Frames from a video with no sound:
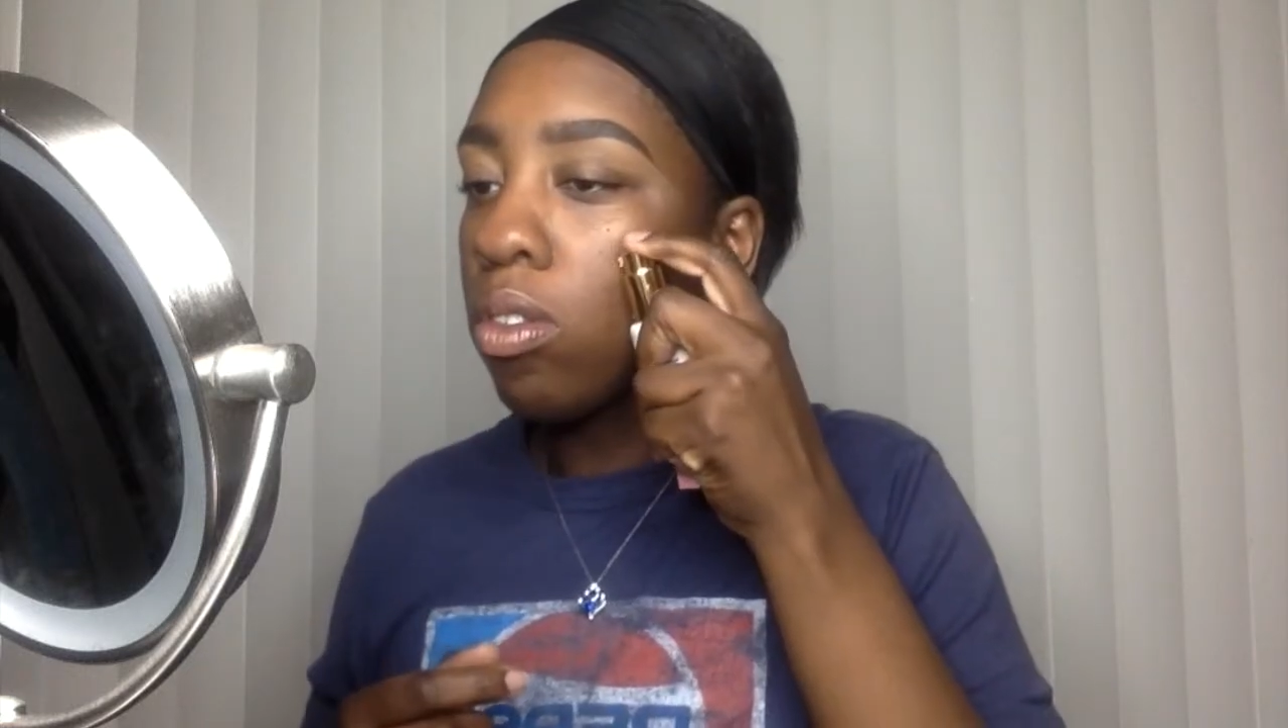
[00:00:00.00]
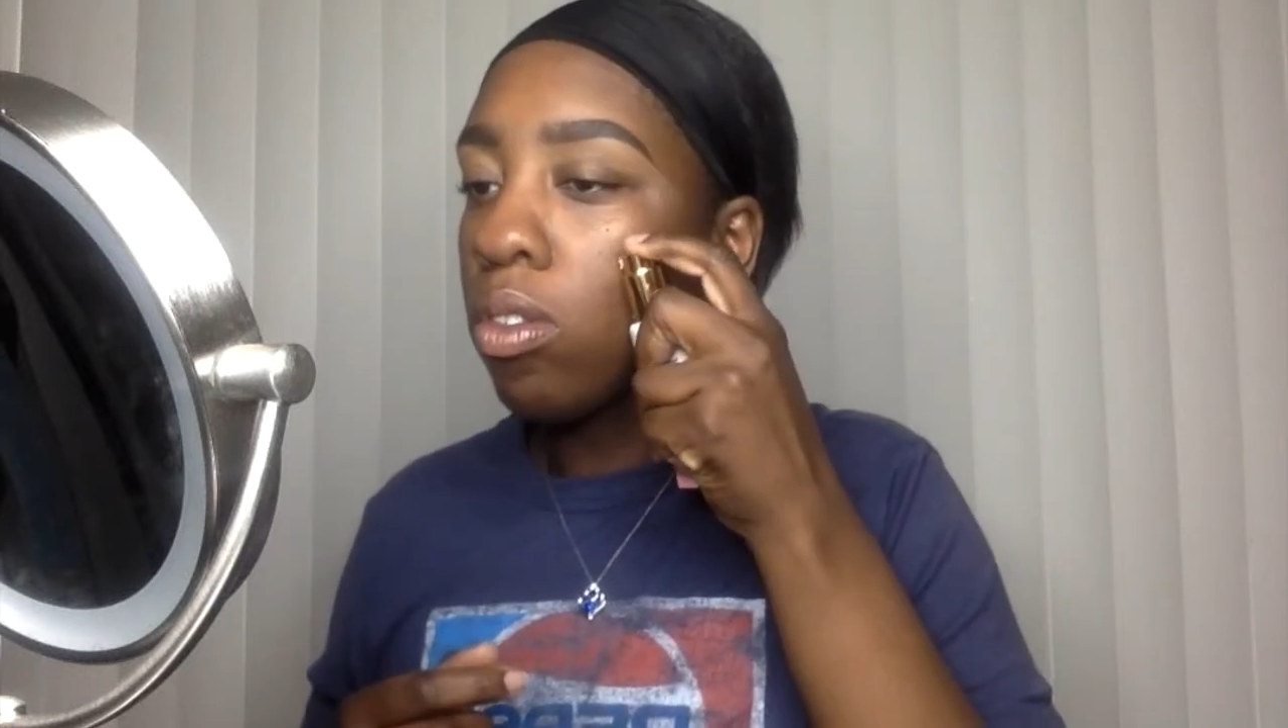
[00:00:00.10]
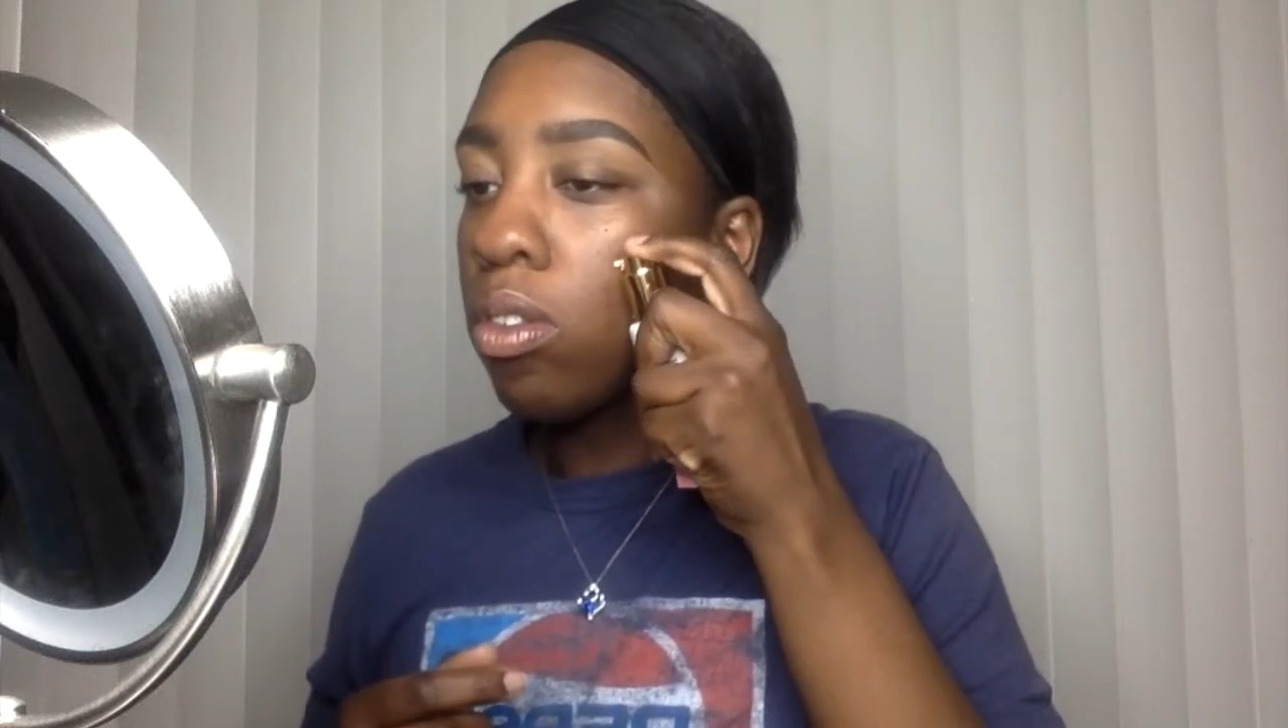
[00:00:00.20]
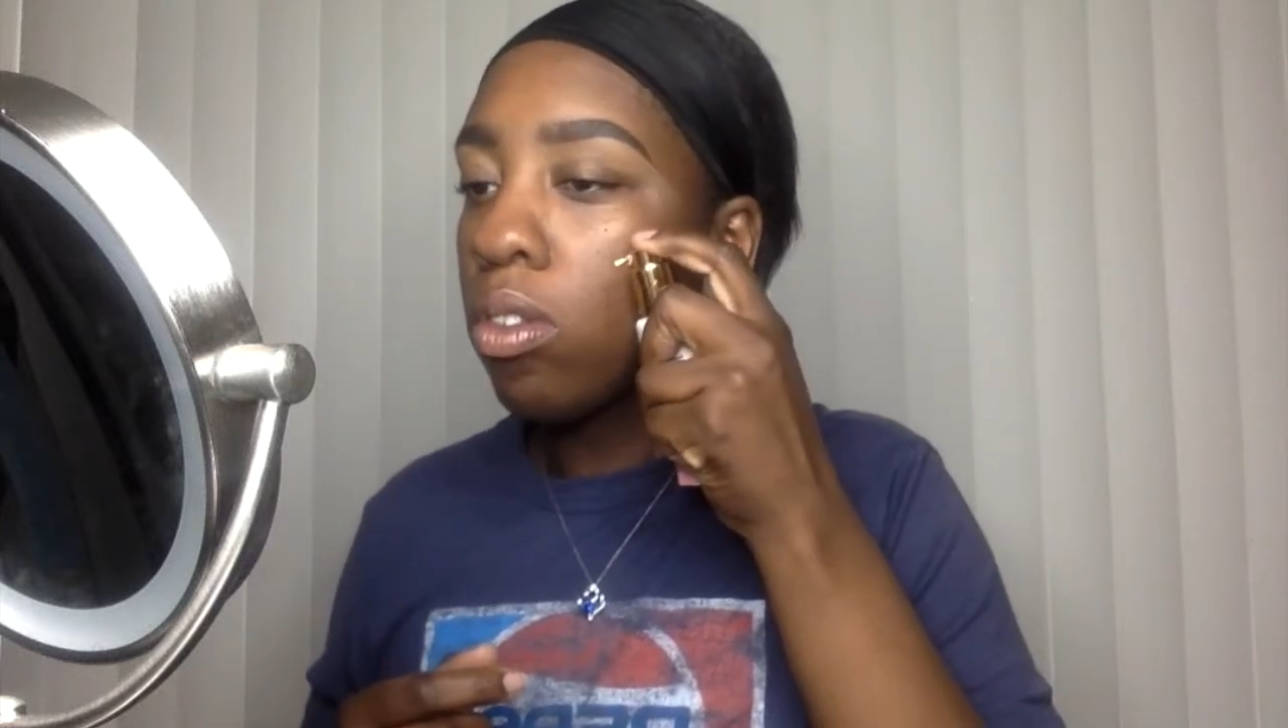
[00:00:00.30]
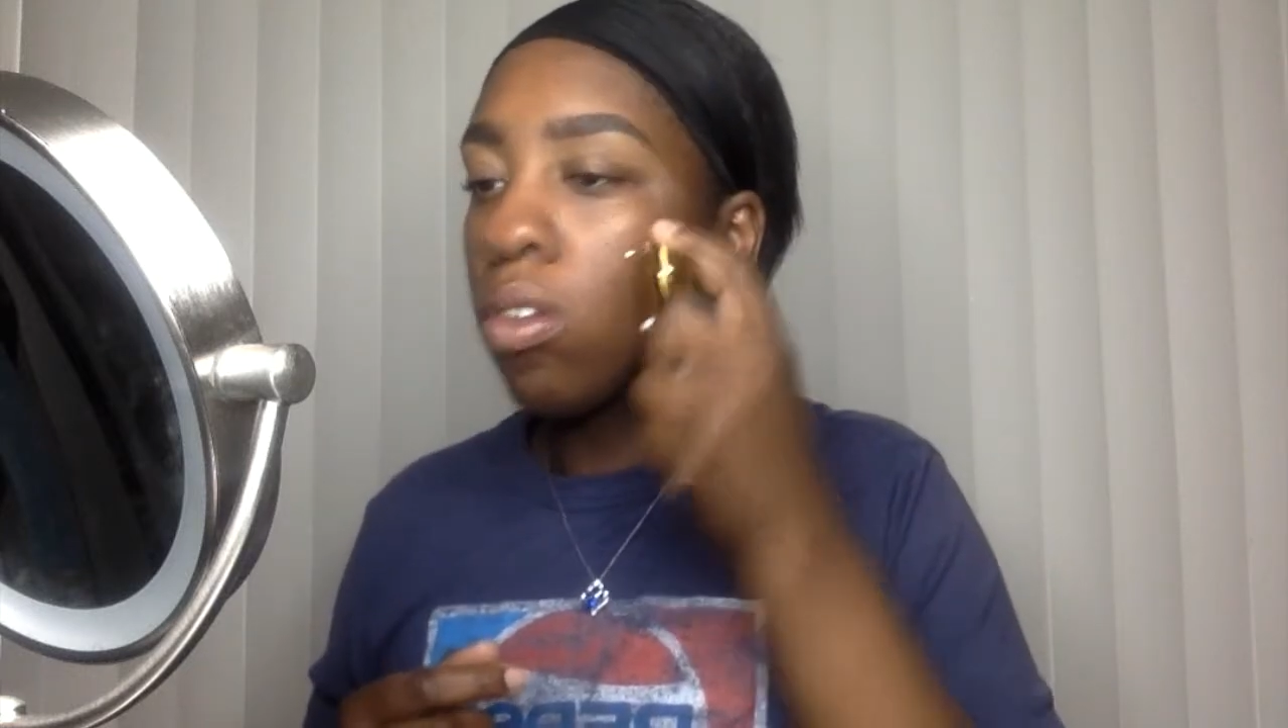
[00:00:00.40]

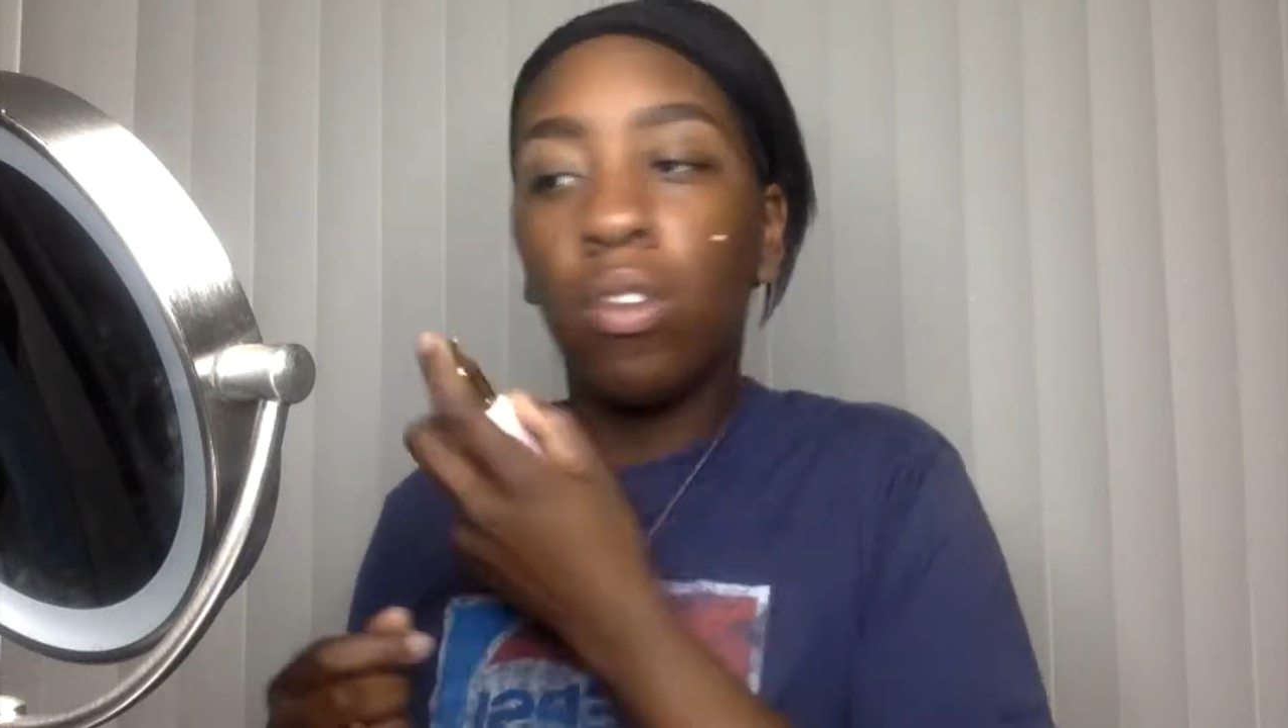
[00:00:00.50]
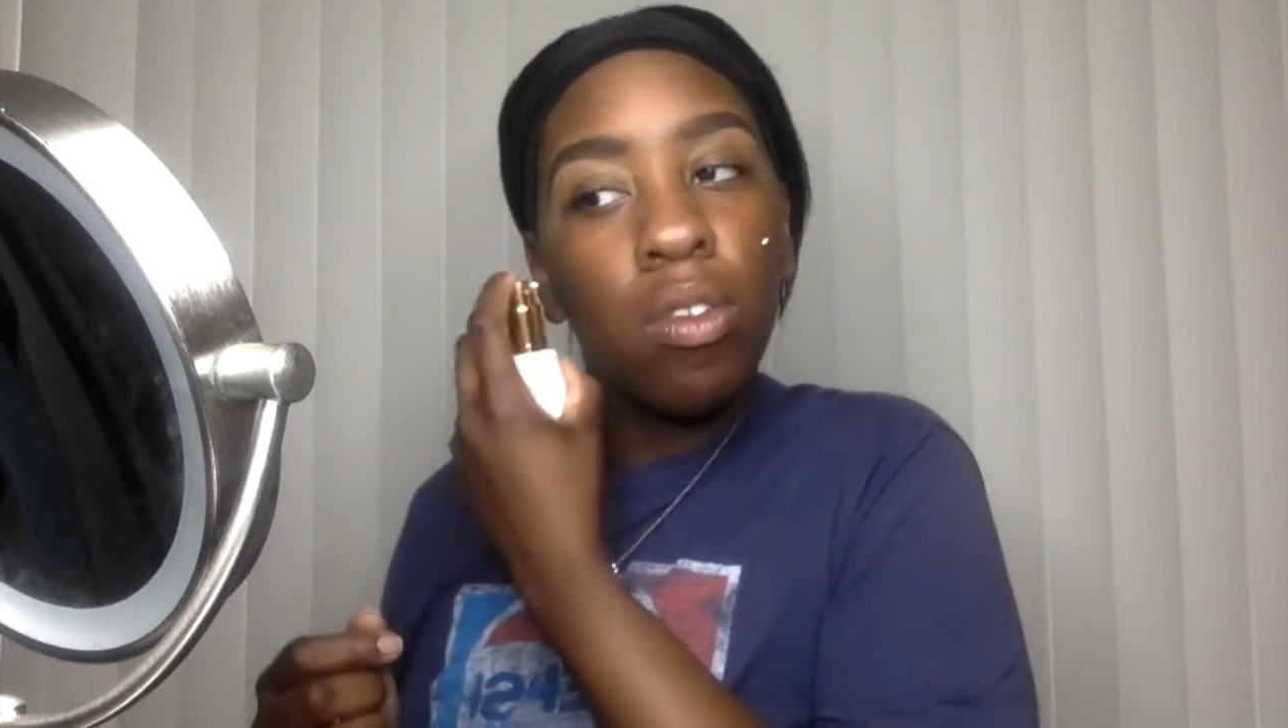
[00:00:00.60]
Too Faced